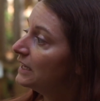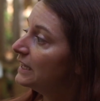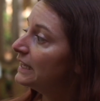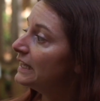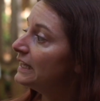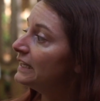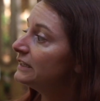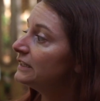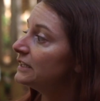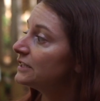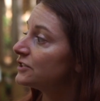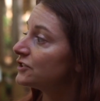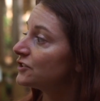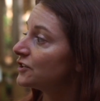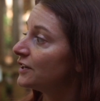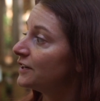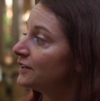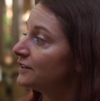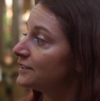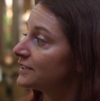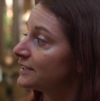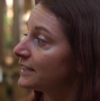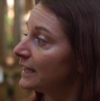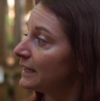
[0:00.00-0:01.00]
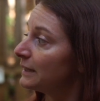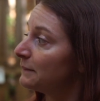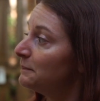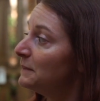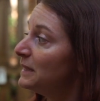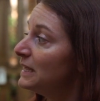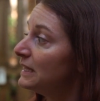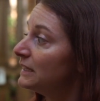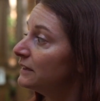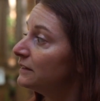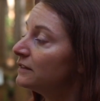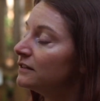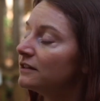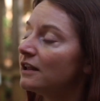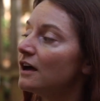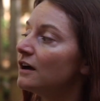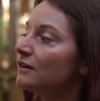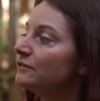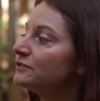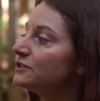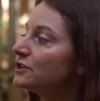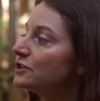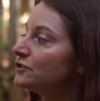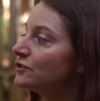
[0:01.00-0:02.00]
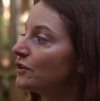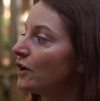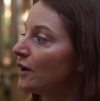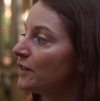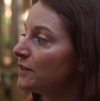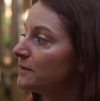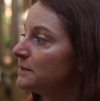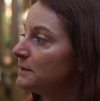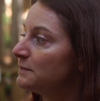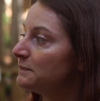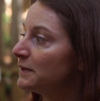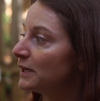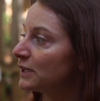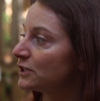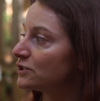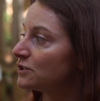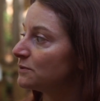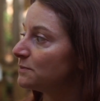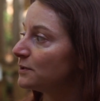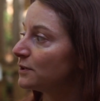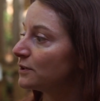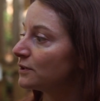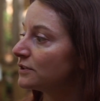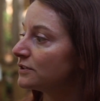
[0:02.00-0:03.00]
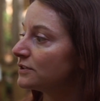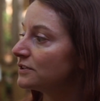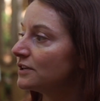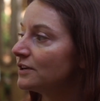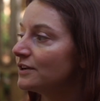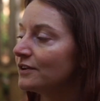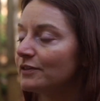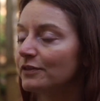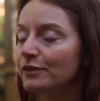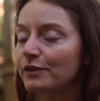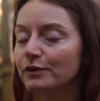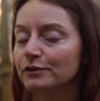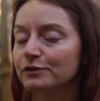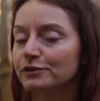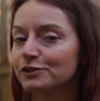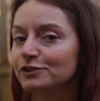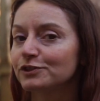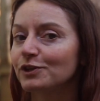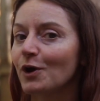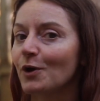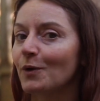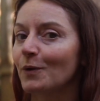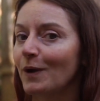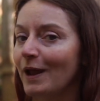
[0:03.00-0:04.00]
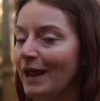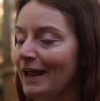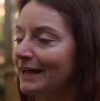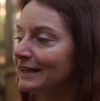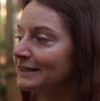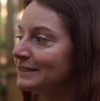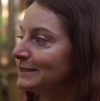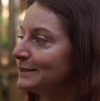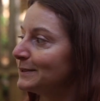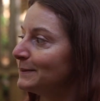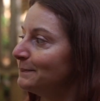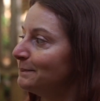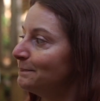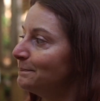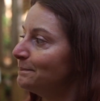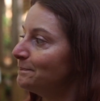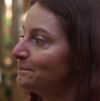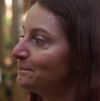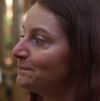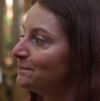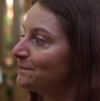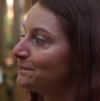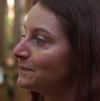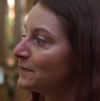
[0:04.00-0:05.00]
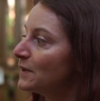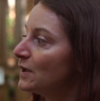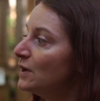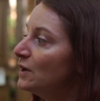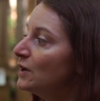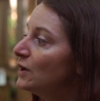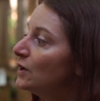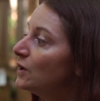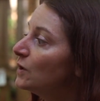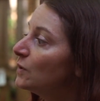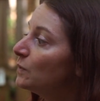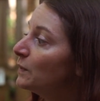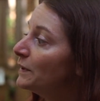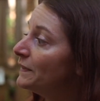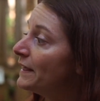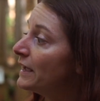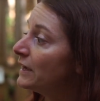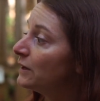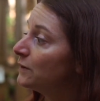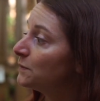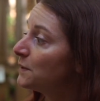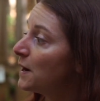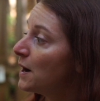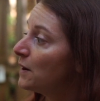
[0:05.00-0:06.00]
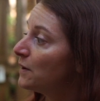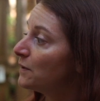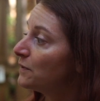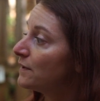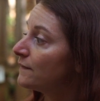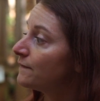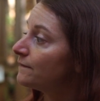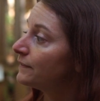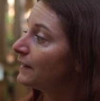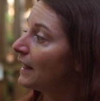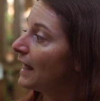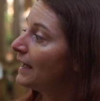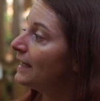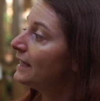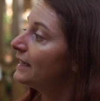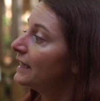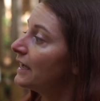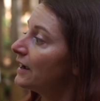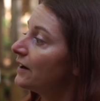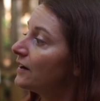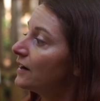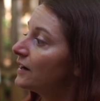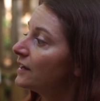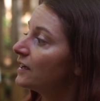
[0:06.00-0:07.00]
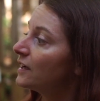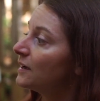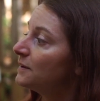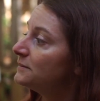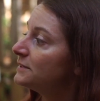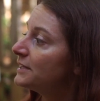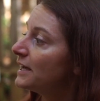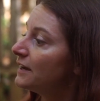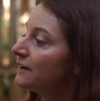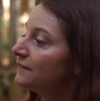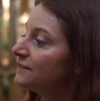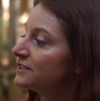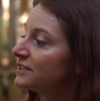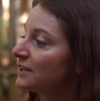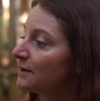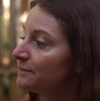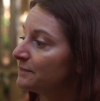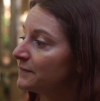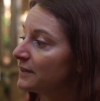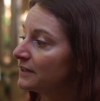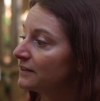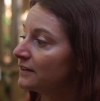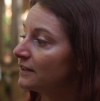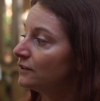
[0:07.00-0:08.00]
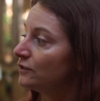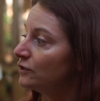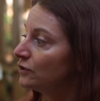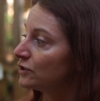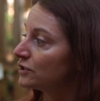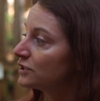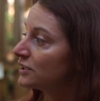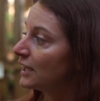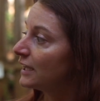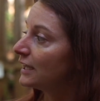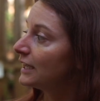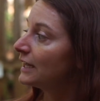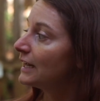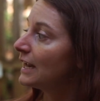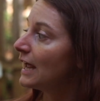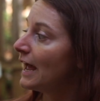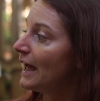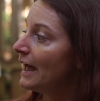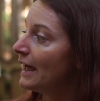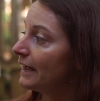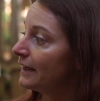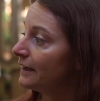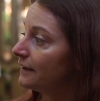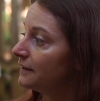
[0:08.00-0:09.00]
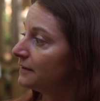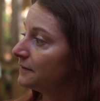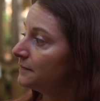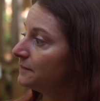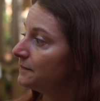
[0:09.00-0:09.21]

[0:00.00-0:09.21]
Illustrators like me love to draw them in picture books. They're so handsome. When they grow, the fly agaric comes out of something that looks like an egg.